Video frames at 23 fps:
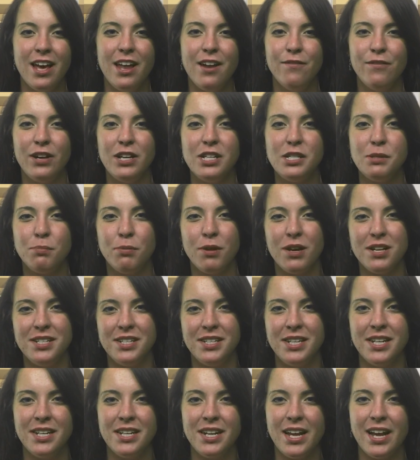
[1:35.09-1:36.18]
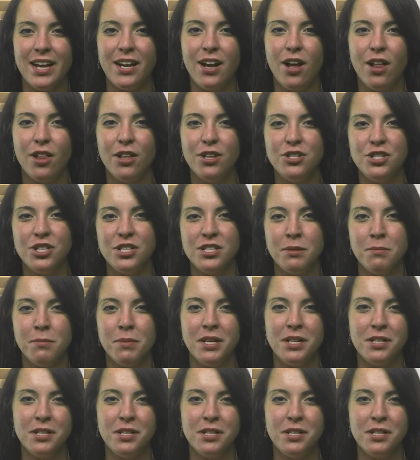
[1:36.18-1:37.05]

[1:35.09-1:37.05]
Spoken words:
and vice president at colleges in